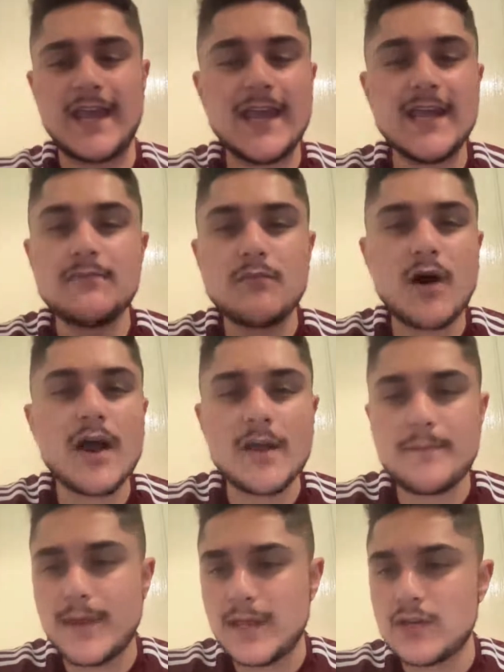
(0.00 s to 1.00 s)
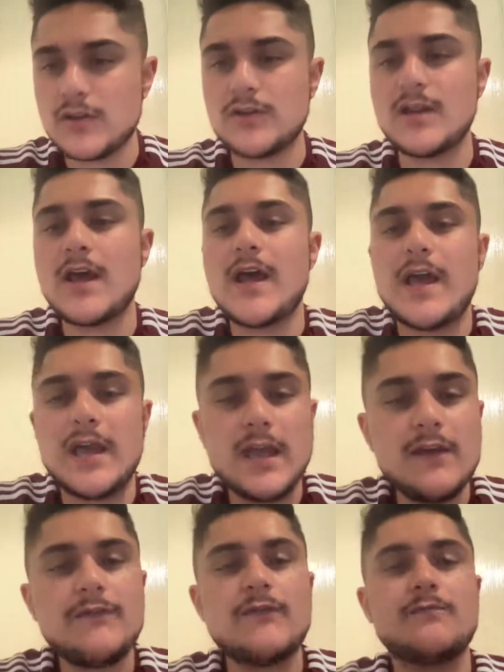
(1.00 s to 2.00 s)
In my opinion,
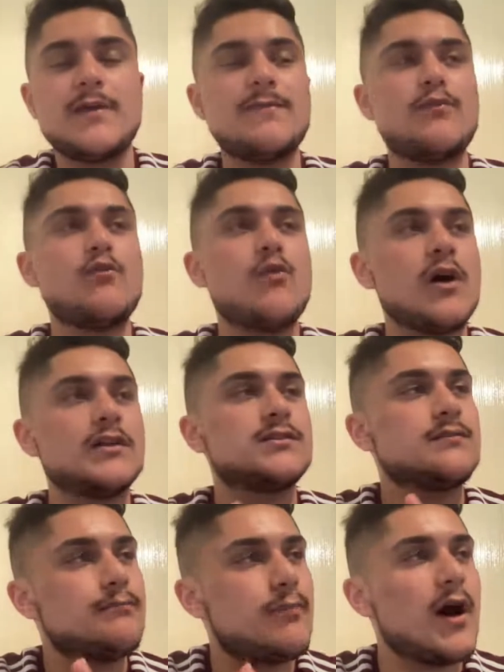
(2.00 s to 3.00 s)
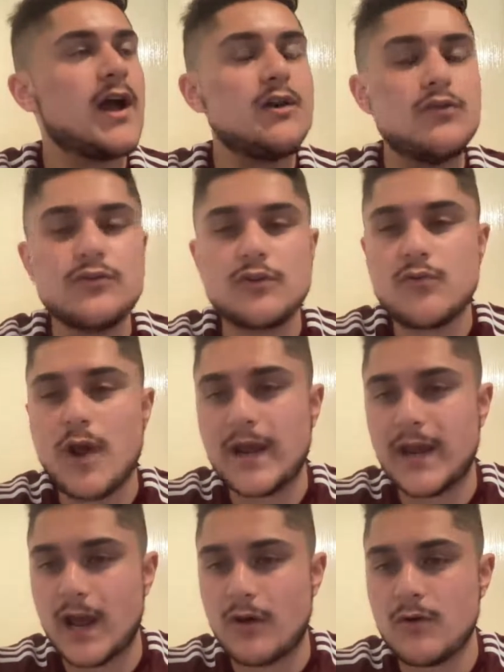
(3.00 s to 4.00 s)
if people were to buy Luna right
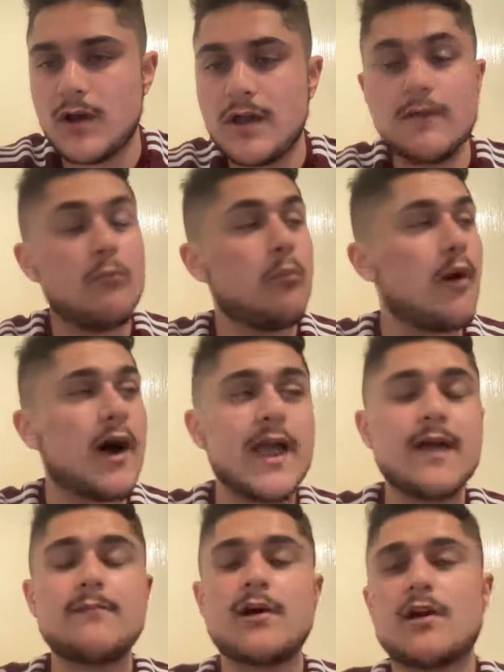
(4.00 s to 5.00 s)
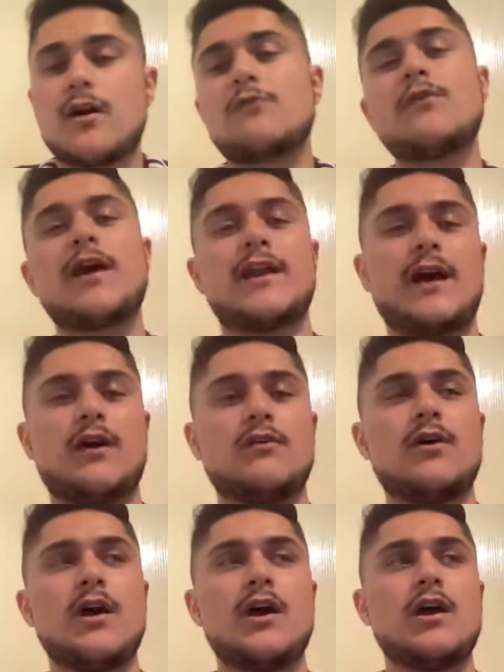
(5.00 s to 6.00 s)
now, buy MIR right
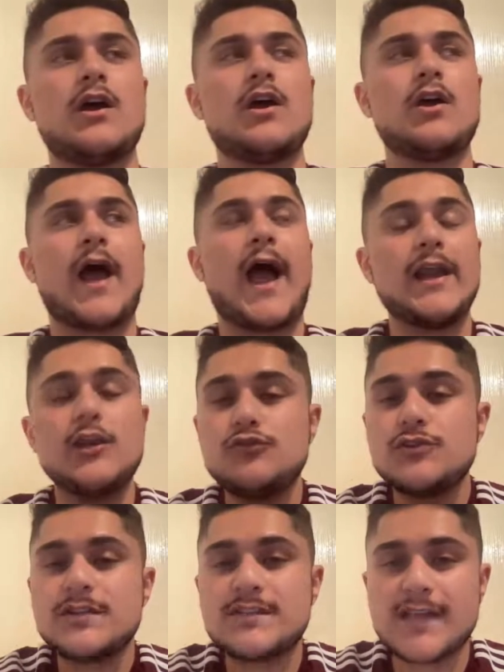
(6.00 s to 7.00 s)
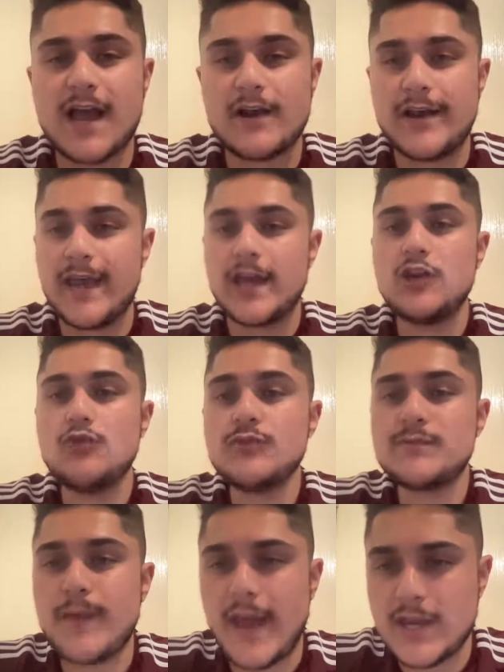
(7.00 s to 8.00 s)
now, and you just sat on it and you
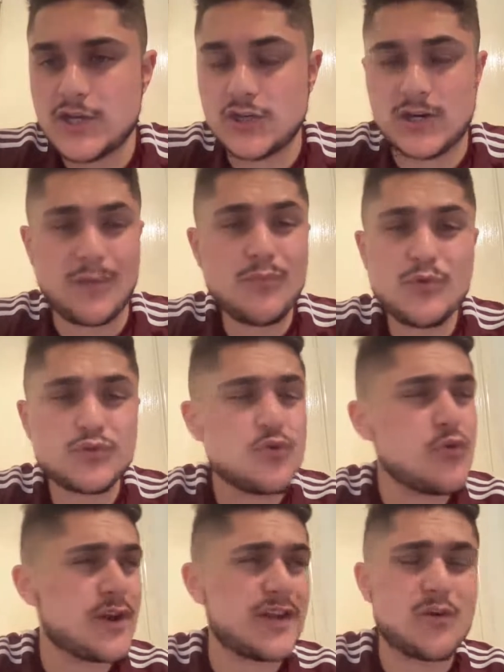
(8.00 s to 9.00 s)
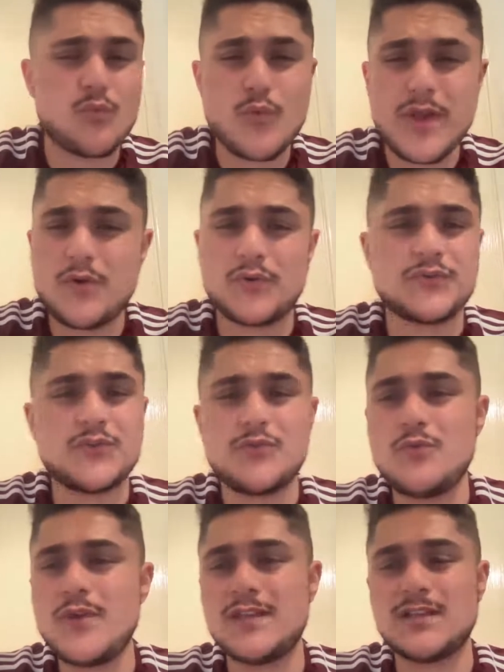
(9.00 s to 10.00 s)
was patient, I'm not talking a week or 2
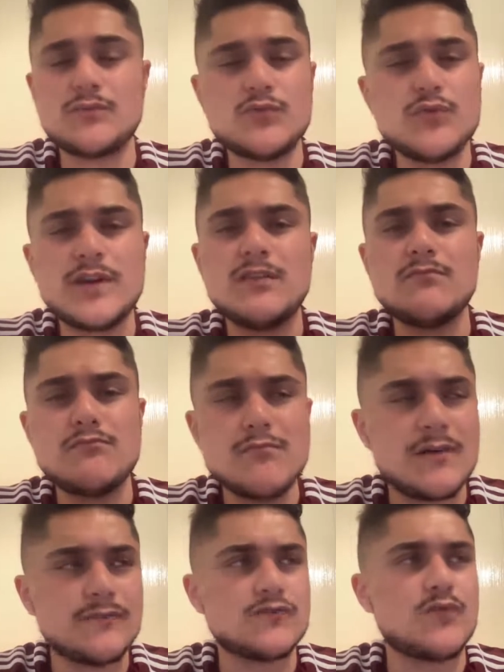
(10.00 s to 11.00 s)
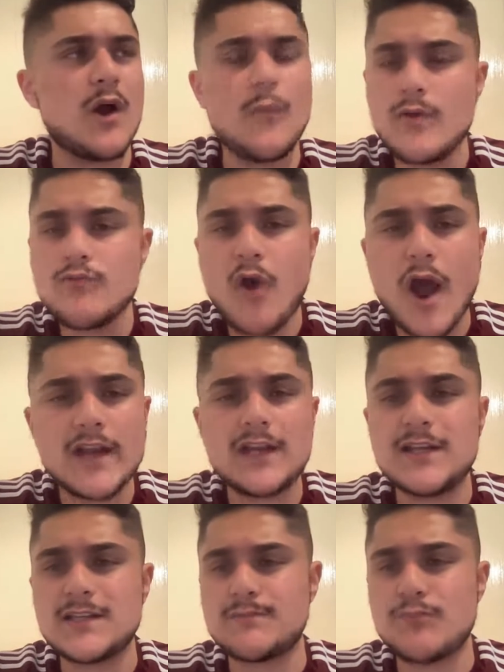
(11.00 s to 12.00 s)
weeks, I'm talking months, right? We're
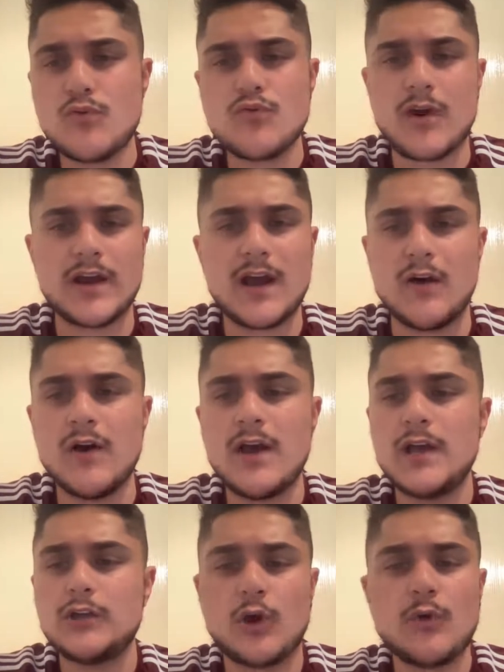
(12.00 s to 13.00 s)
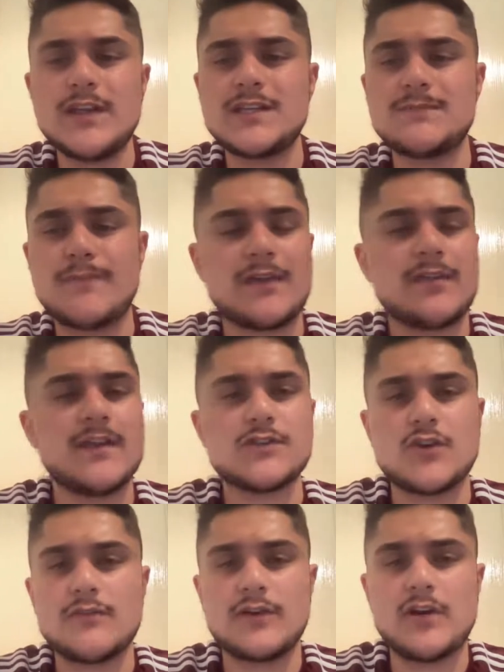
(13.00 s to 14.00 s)
riding this bull run out. Don't expect things
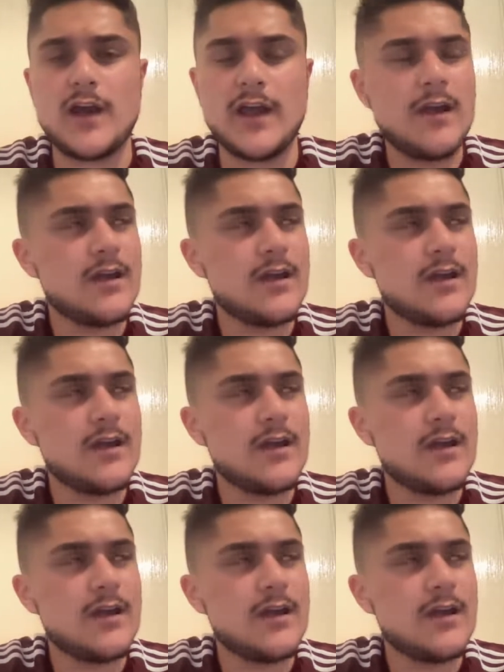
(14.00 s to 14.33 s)
overnight.